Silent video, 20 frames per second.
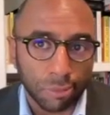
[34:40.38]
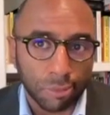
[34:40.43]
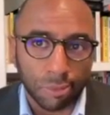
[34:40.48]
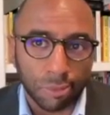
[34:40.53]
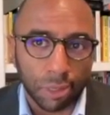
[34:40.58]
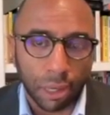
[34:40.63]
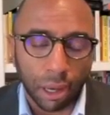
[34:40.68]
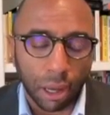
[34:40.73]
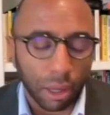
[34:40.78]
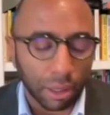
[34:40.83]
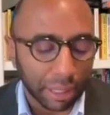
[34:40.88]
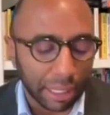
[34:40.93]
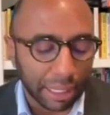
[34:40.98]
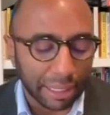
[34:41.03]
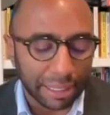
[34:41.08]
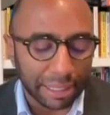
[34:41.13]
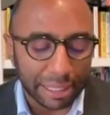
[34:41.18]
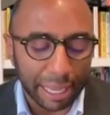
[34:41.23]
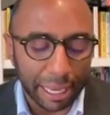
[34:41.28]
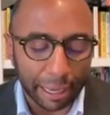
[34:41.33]
we all
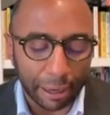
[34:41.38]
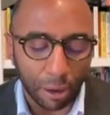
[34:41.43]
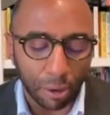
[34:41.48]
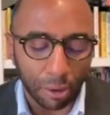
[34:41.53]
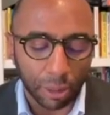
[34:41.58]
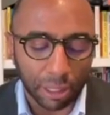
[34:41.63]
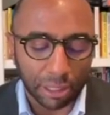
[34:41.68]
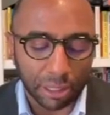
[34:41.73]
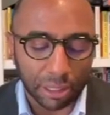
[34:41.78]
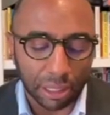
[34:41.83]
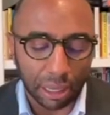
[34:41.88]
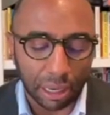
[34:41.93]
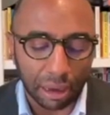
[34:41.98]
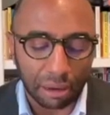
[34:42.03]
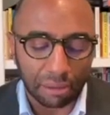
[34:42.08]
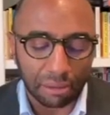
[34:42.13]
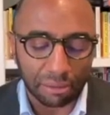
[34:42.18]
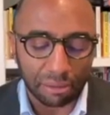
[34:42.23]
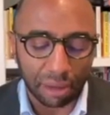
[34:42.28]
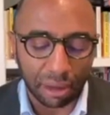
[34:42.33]
need to take onus
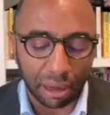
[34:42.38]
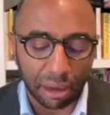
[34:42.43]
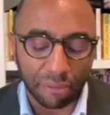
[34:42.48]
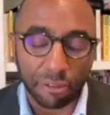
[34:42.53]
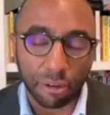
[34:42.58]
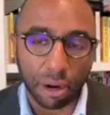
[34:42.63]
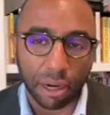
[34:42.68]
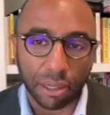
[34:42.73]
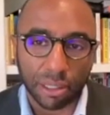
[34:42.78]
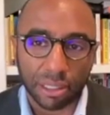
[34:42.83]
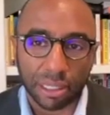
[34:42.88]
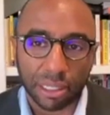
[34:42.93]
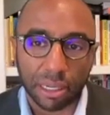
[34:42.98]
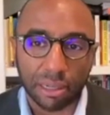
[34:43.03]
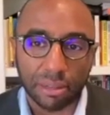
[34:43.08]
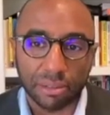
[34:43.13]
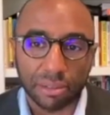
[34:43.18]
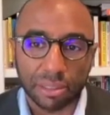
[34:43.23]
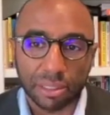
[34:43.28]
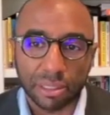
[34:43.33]
of uh, for
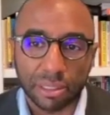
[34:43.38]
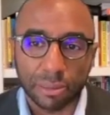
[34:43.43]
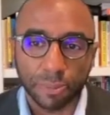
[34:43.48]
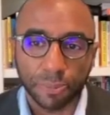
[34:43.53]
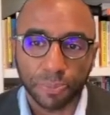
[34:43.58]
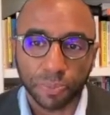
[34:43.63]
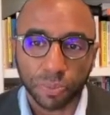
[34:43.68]
ourselves